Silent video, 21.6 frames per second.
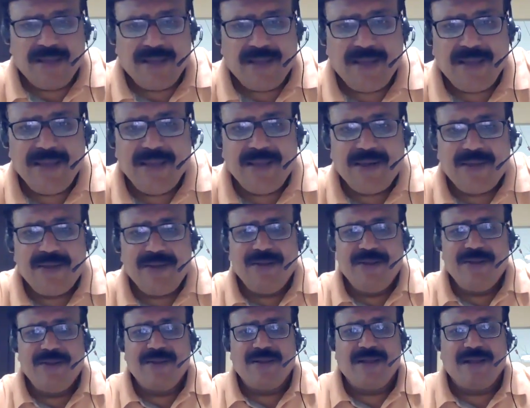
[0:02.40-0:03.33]
Hi all,
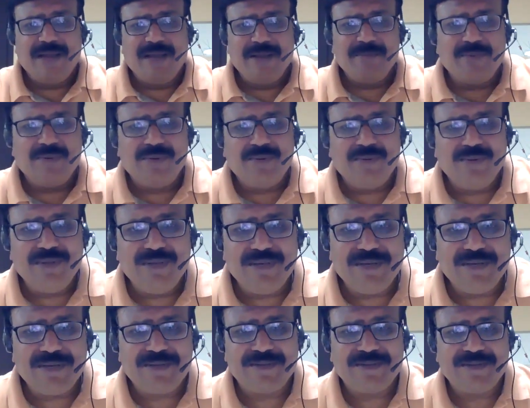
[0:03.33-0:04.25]
I'm Guru
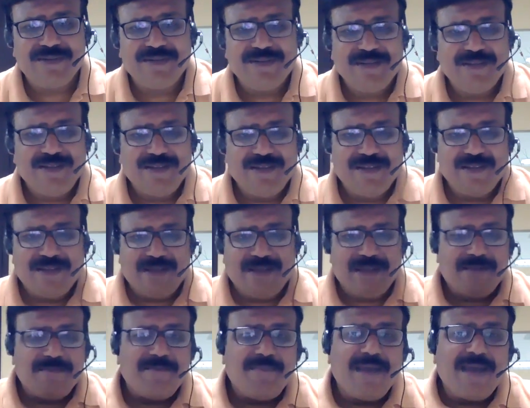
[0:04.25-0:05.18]
here.
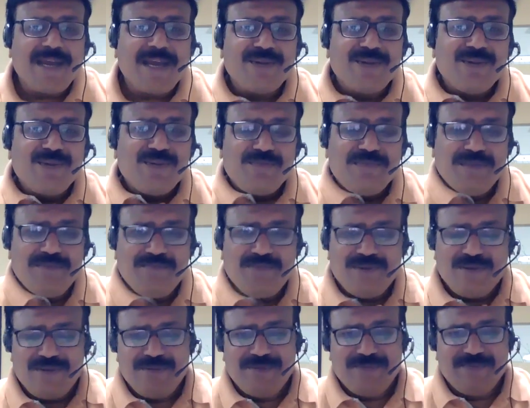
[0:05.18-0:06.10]
I'm back to you
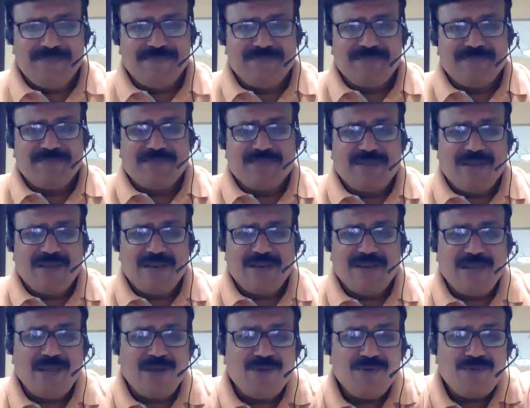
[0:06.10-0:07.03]
people
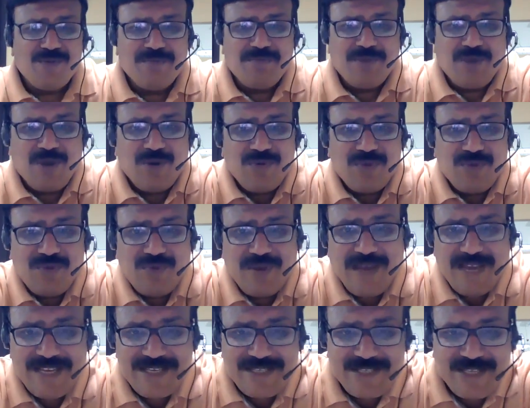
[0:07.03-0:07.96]
and how you
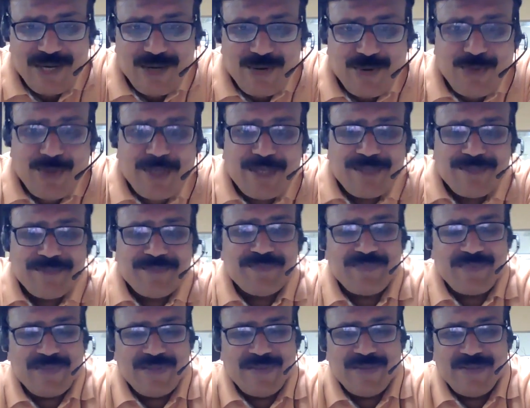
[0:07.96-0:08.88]
guys are doing.
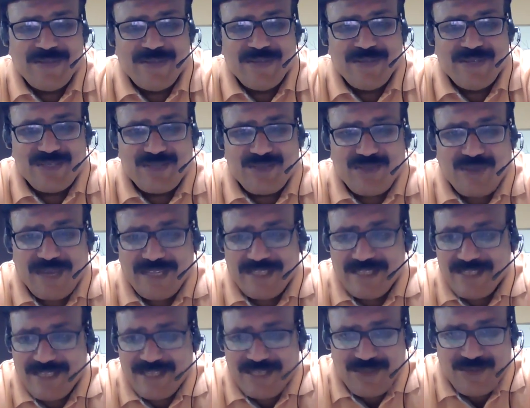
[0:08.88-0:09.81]
So I
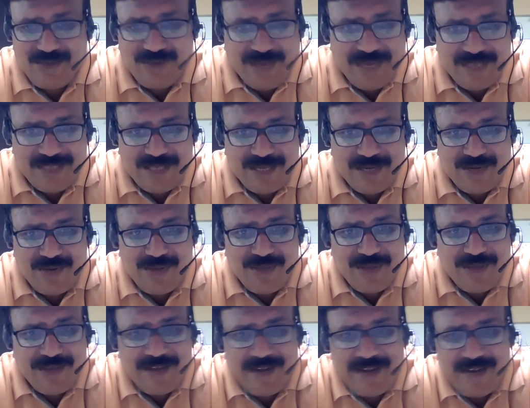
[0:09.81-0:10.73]
think you guys are
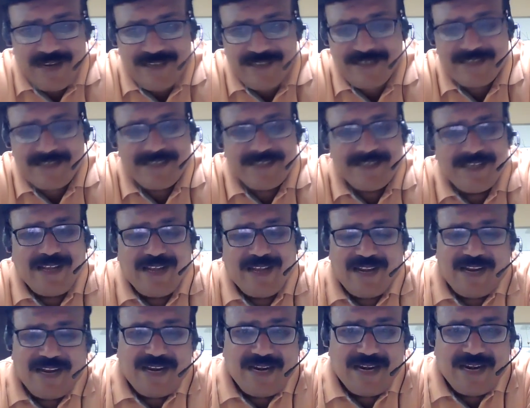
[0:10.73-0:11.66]
doing great
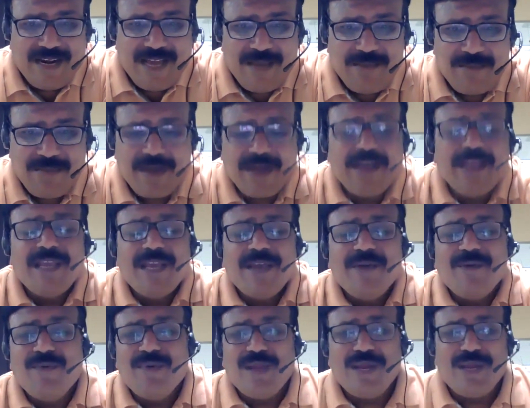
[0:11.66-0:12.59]
and I'm getting
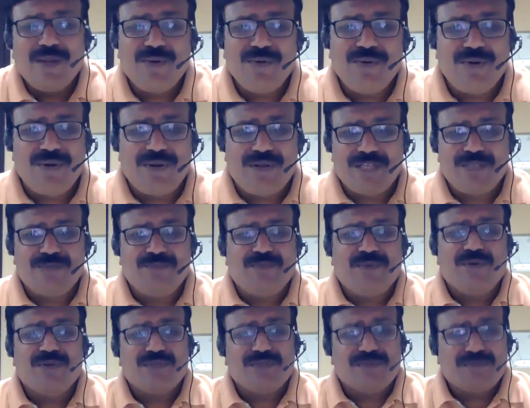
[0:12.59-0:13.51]
a very good
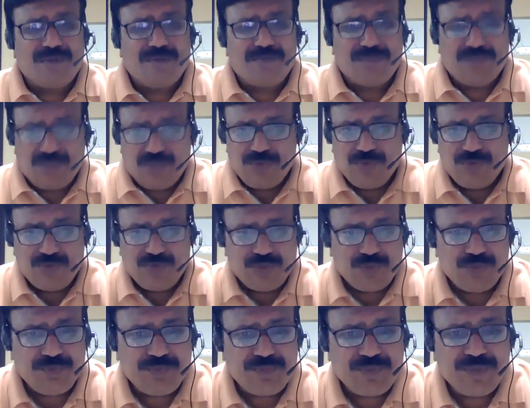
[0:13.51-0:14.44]
response from the
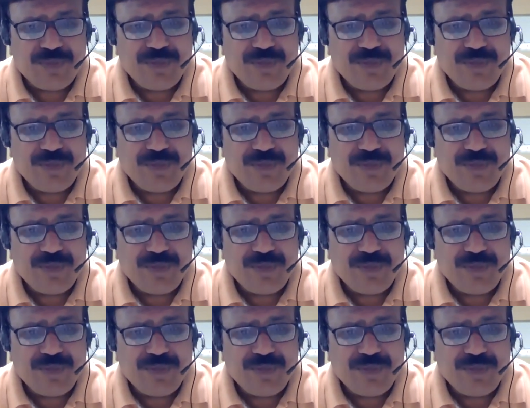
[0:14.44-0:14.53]
YouTube